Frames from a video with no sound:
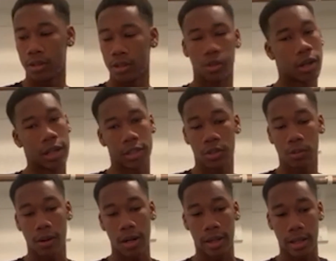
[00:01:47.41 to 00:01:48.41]
it. You don't have to use
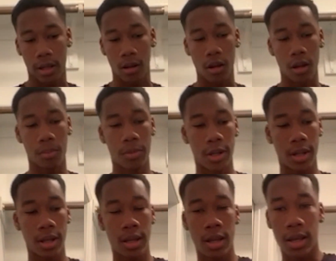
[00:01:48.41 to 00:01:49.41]
product at all, but
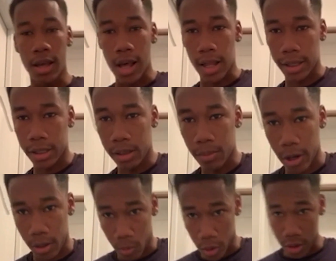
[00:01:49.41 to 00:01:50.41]
I like to keep my
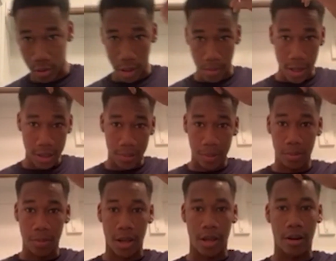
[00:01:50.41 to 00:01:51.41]
hair moisturized. But I just pick
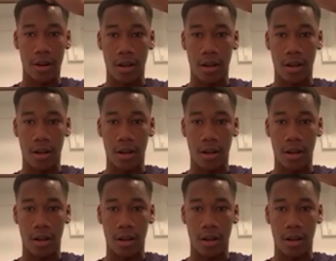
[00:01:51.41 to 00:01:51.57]
my hair